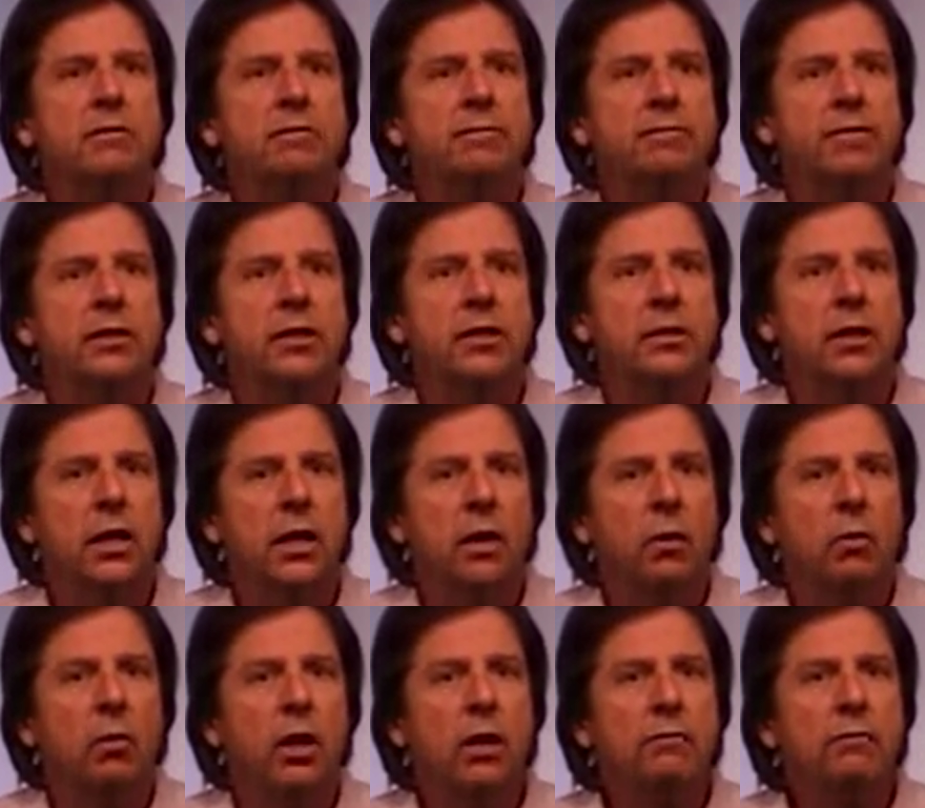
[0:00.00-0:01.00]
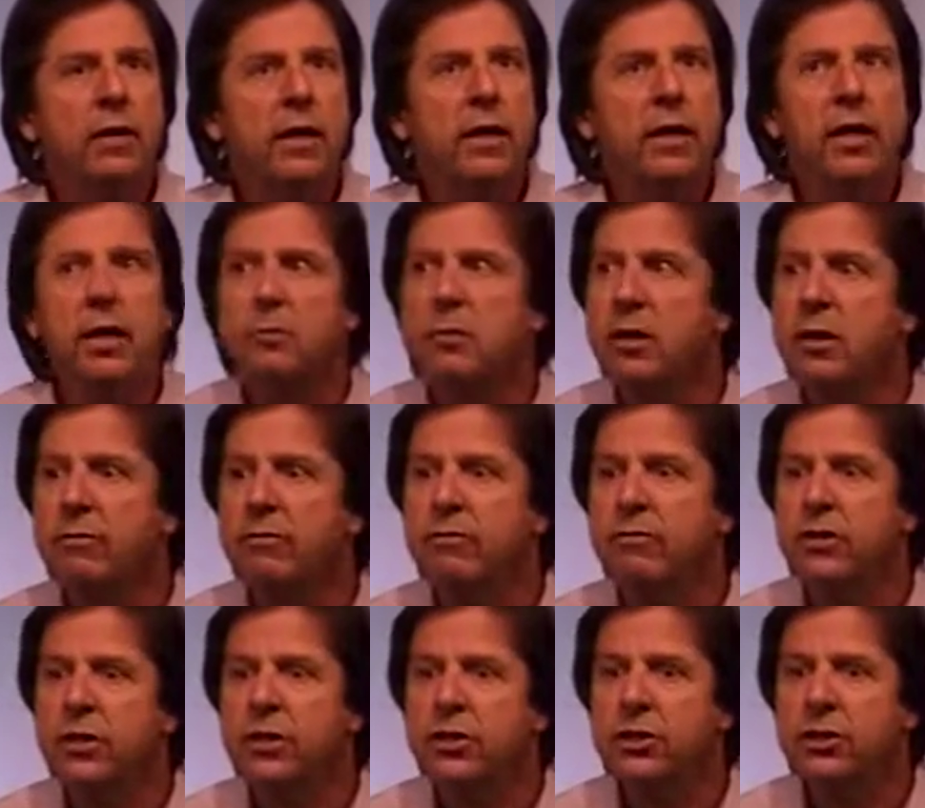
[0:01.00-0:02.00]
a fish. What if I cut them into
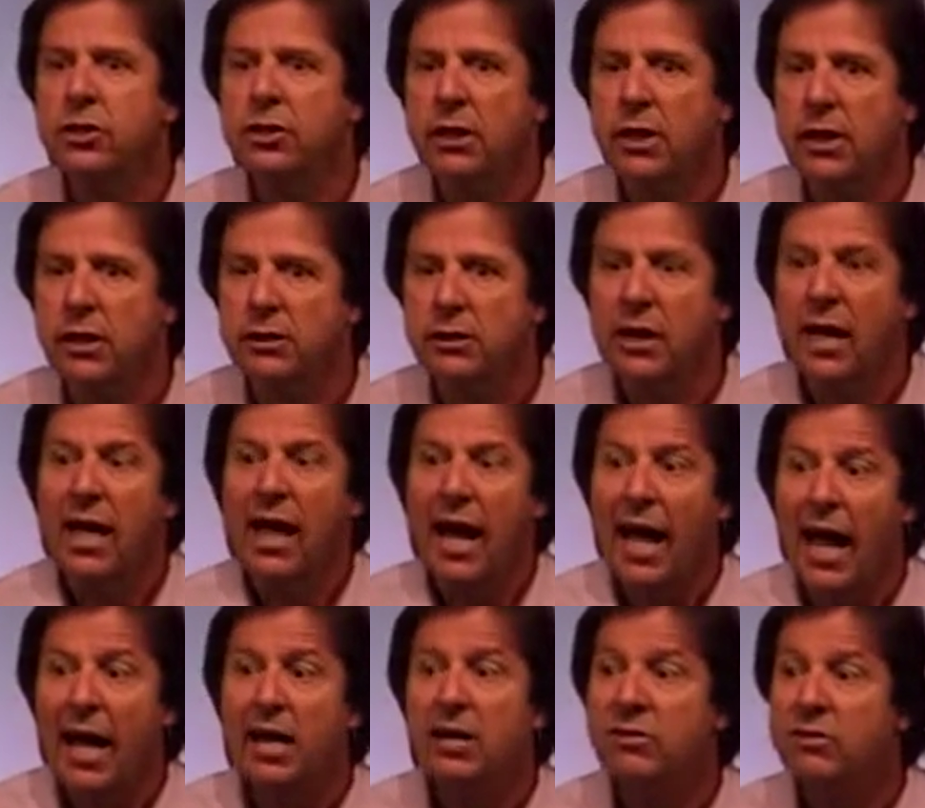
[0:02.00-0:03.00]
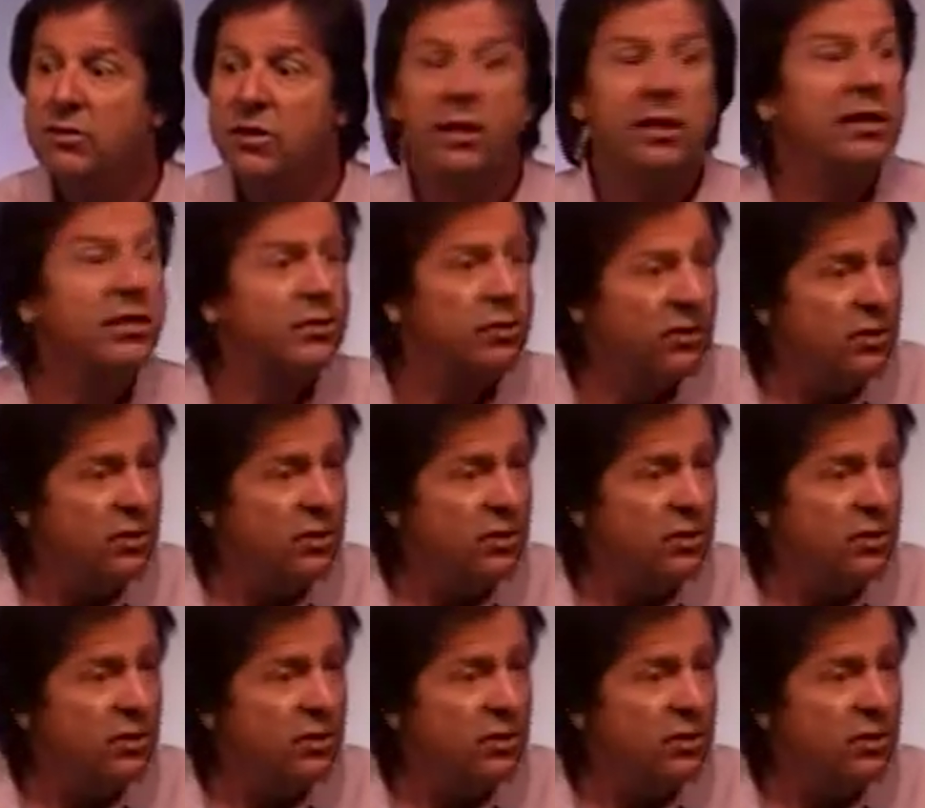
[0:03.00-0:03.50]
fish sticks? I can sell each